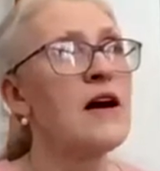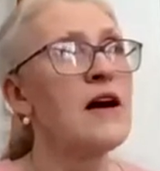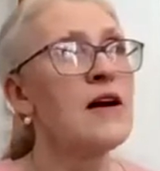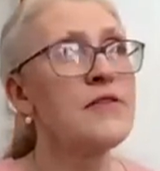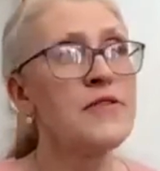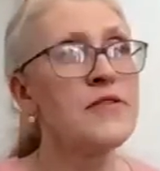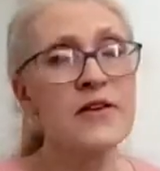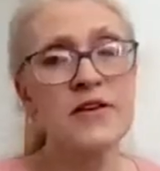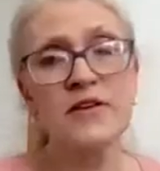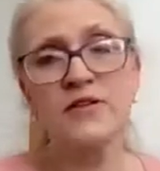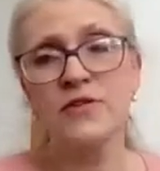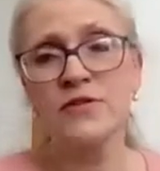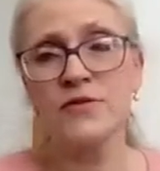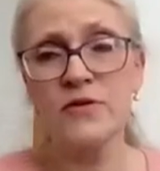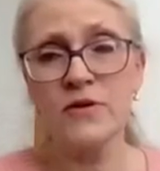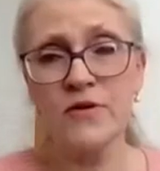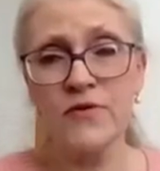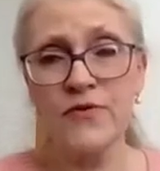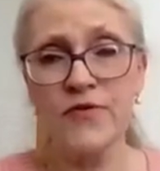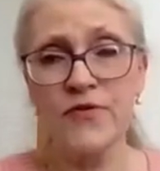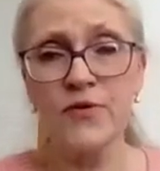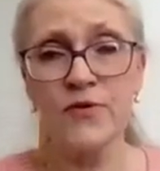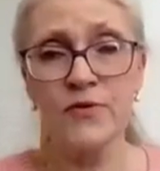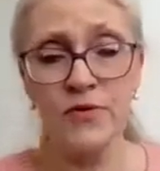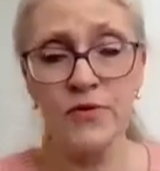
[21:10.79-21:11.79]
I think there are
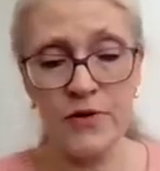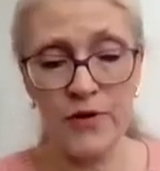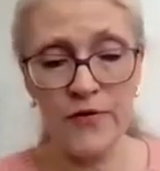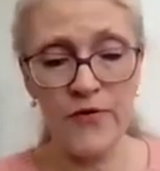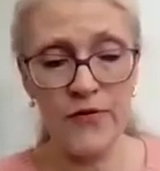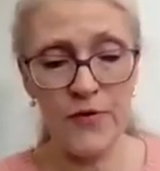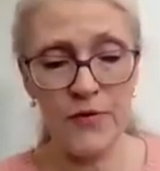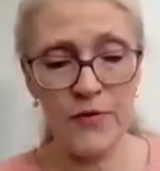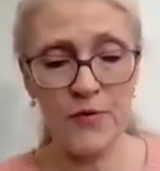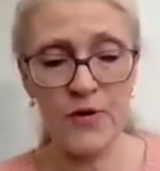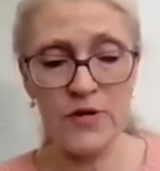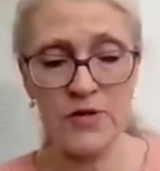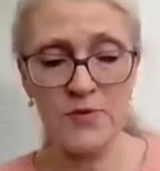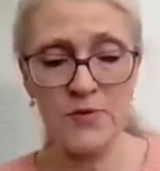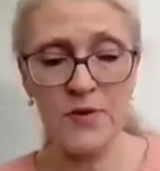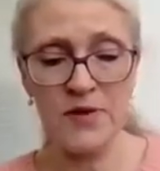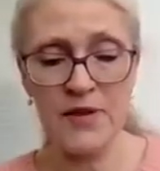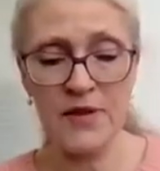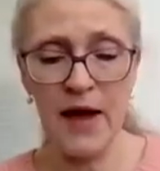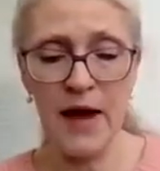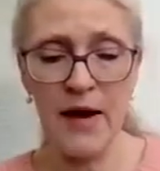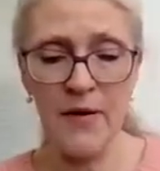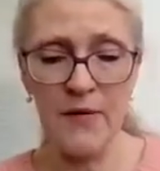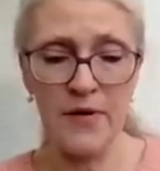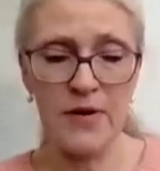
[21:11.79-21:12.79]
a few different ones,
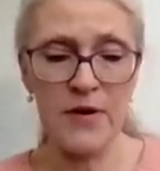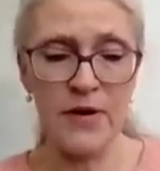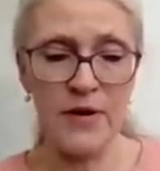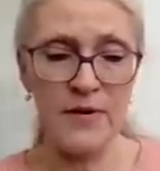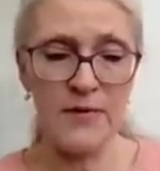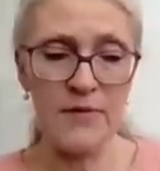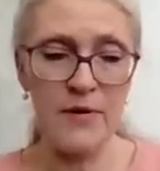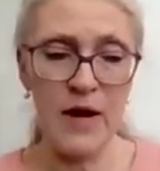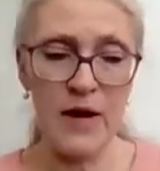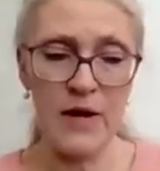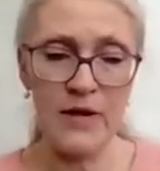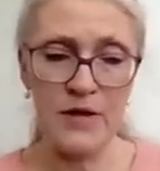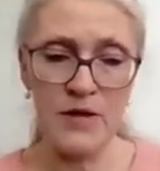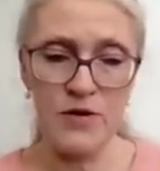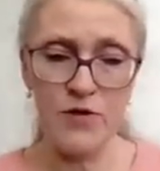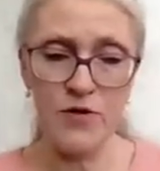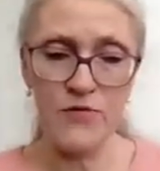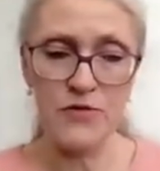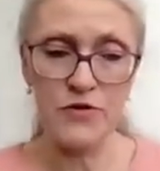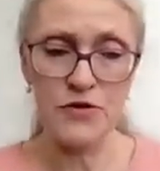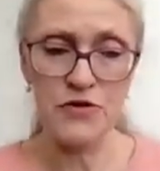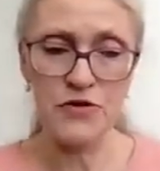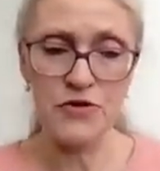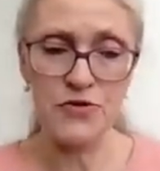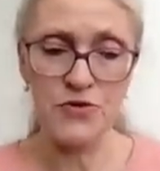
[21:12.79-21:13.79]
but that one I know
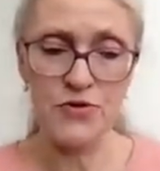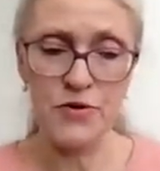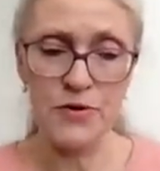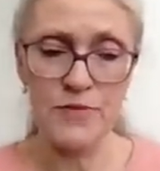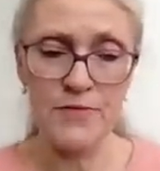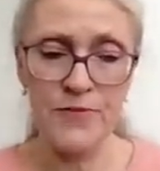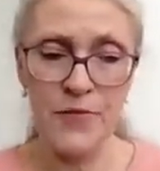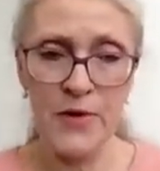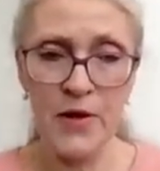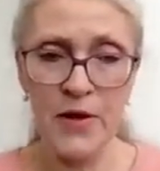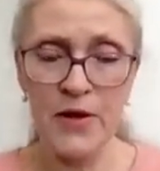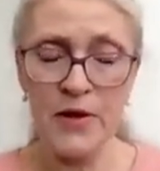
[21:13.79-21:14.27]
for sure.